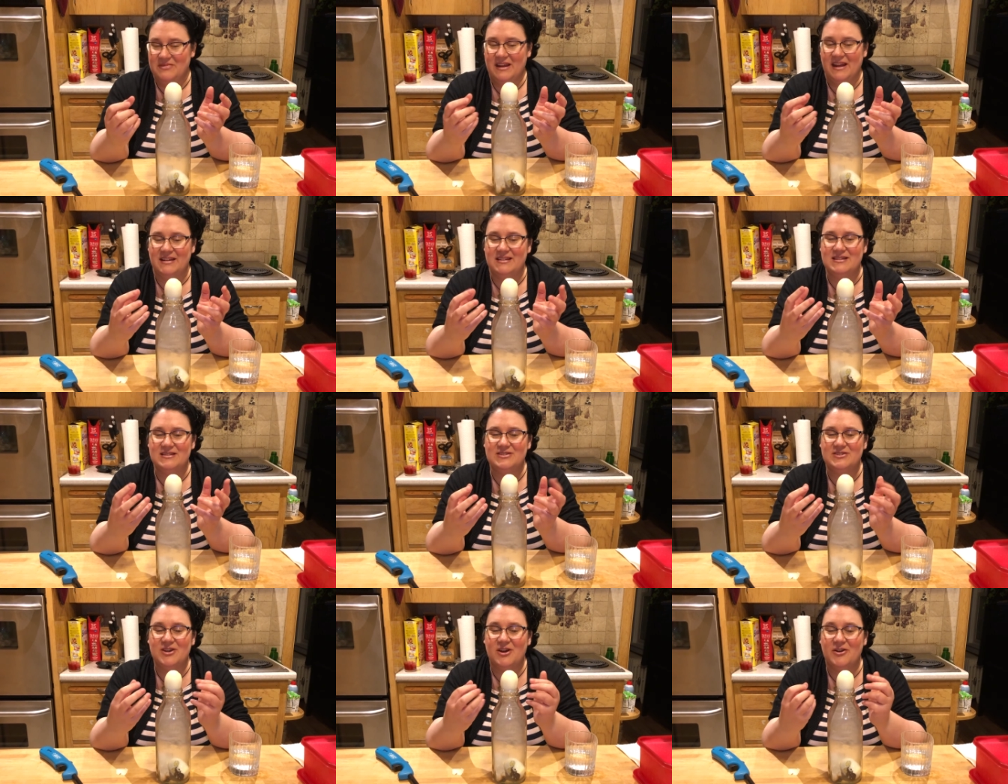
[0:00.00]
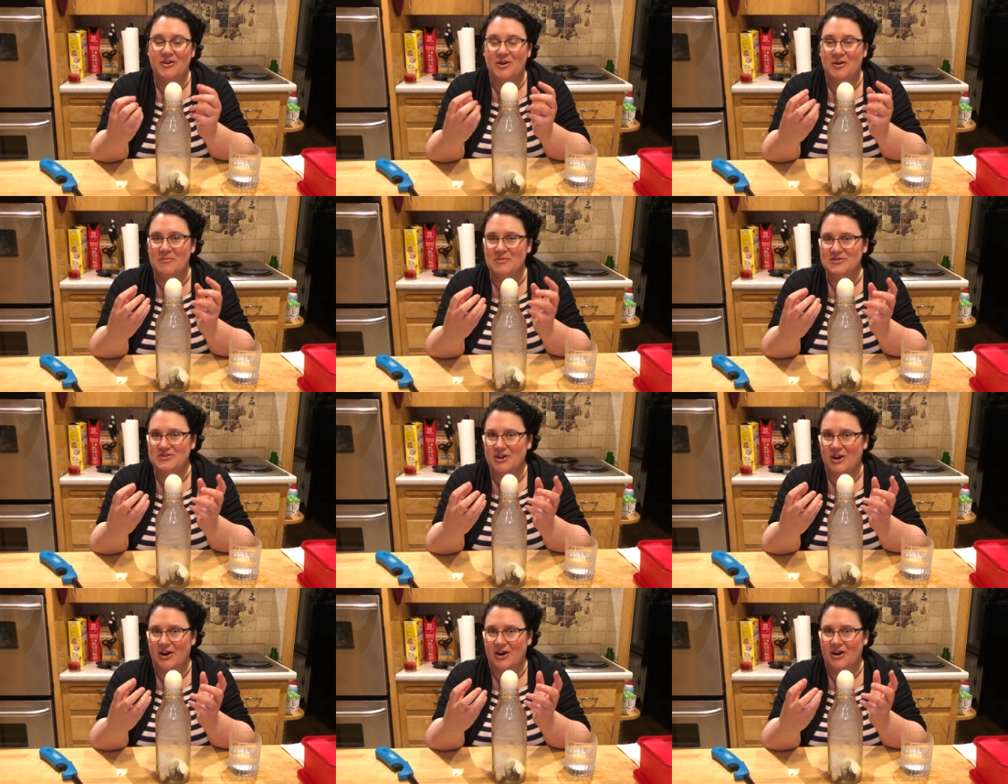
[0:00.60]
And this started to
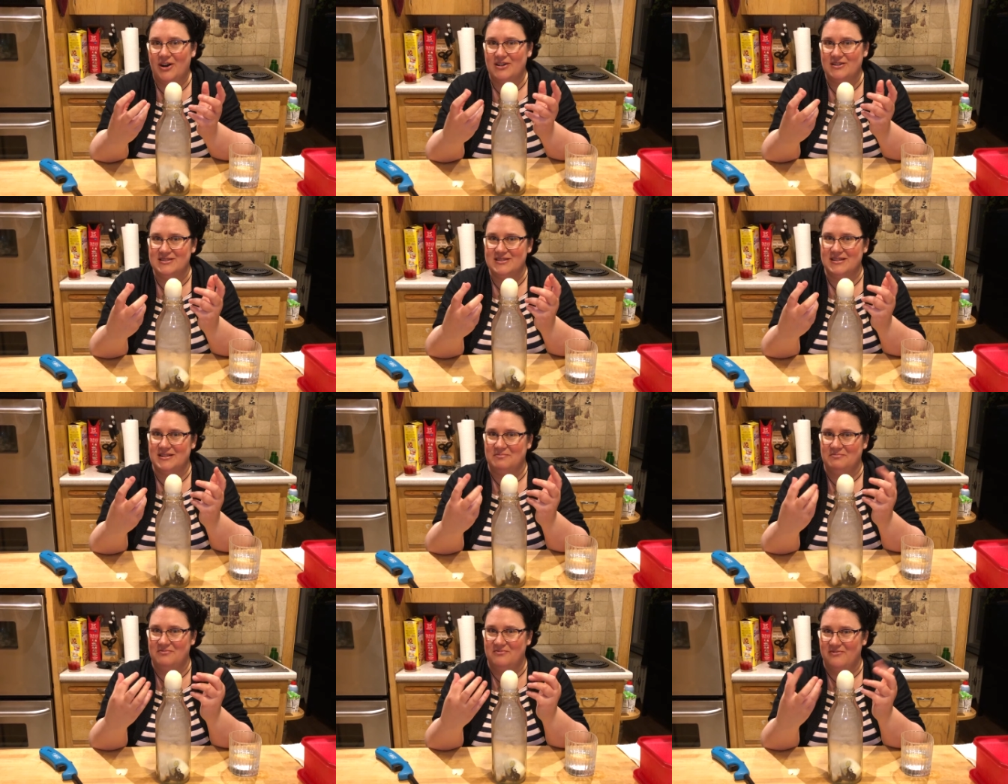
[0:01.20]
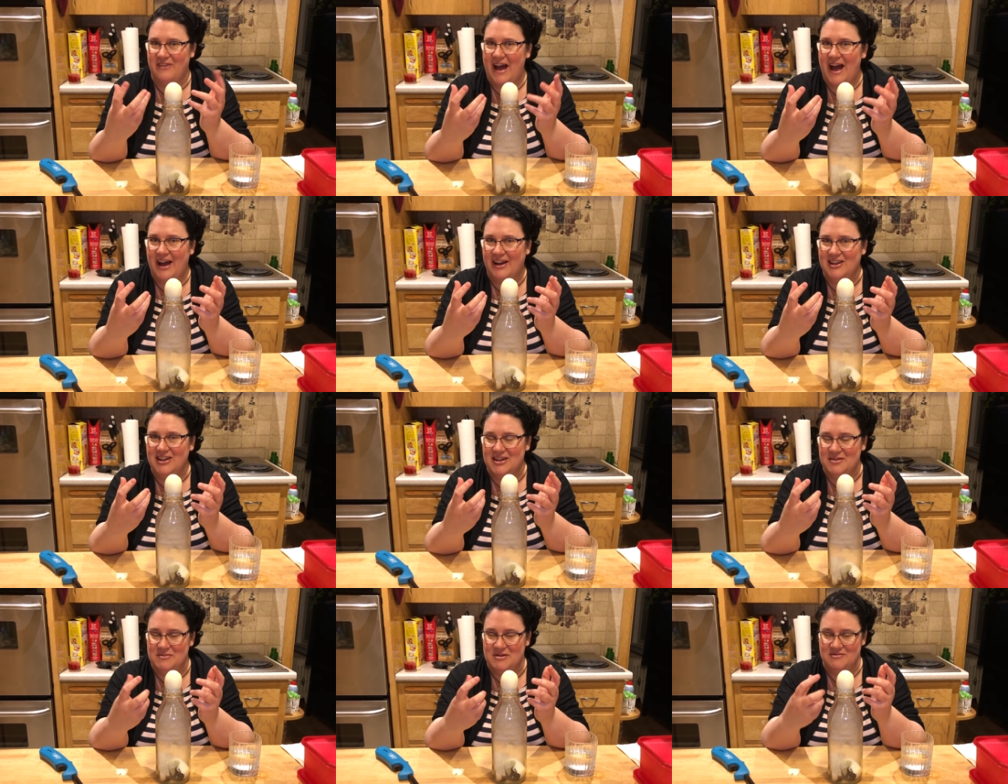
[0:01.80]
almost cause a
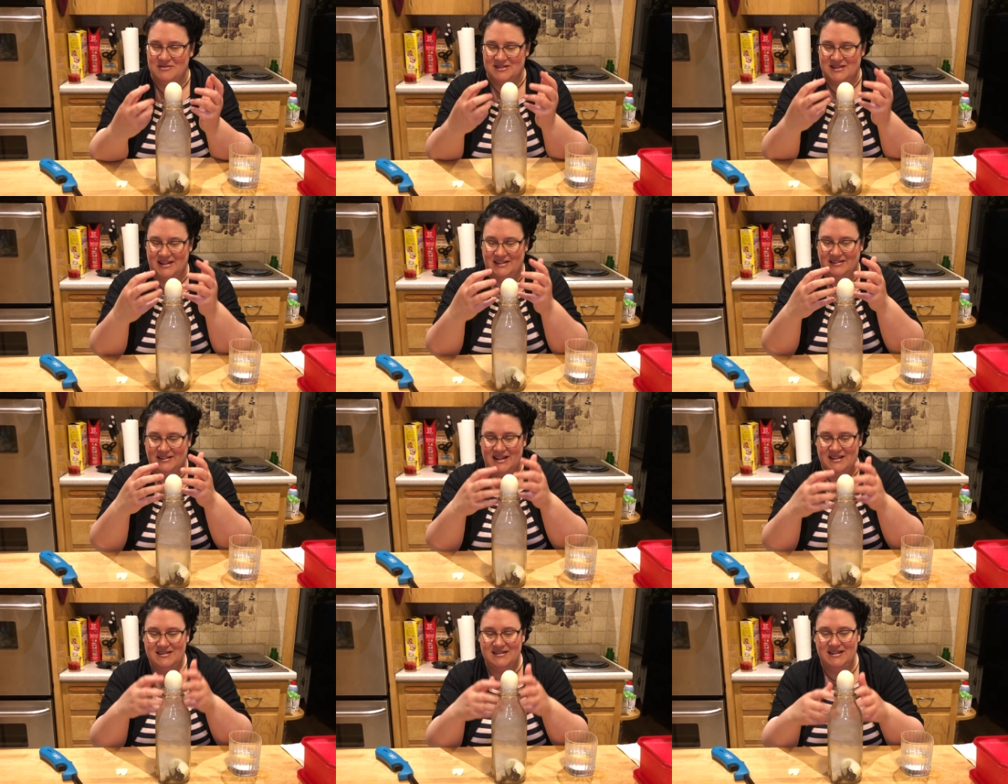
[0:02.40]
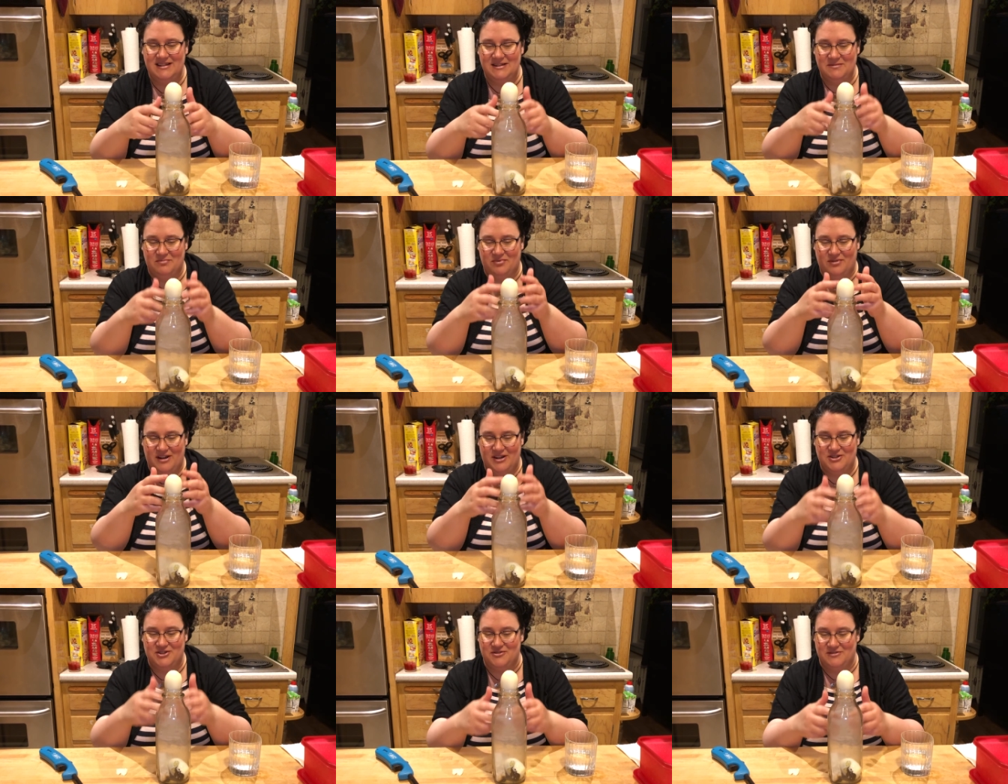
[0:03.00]
vacuum. It was like lessening the
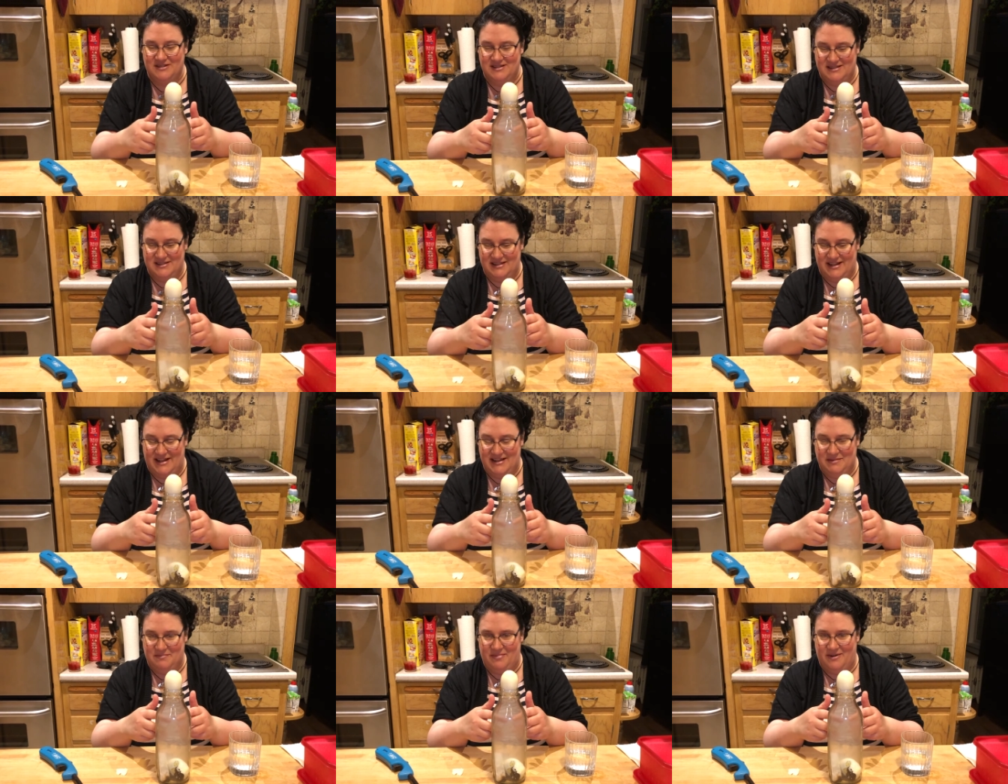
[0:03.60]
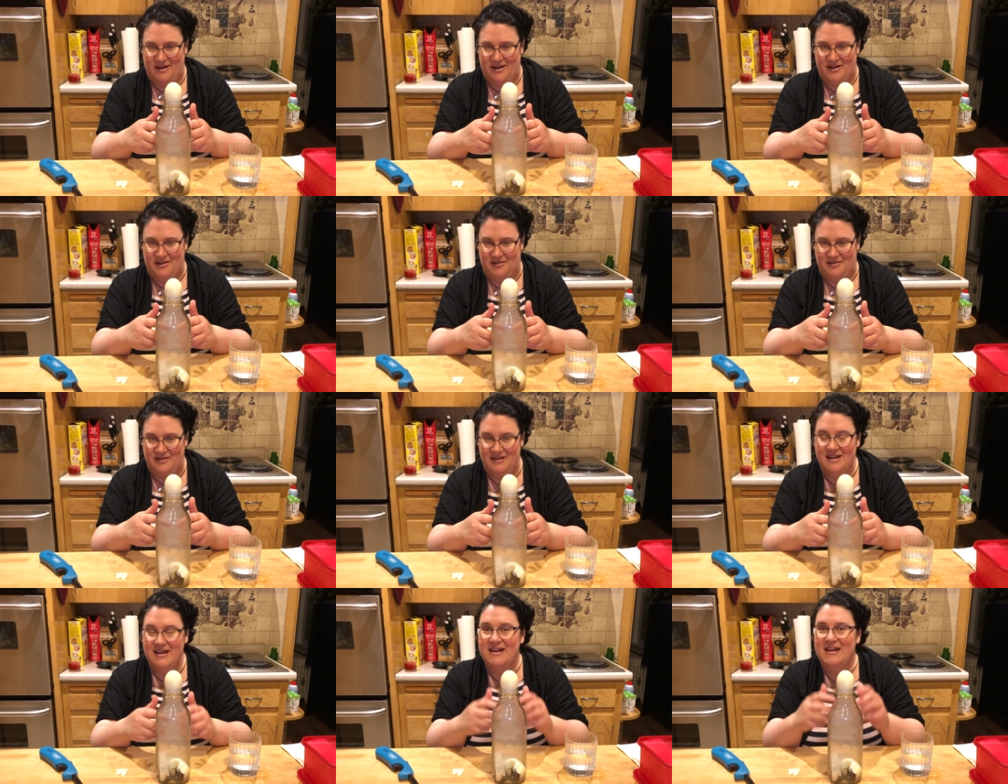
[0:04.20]
pressure inside the bottle.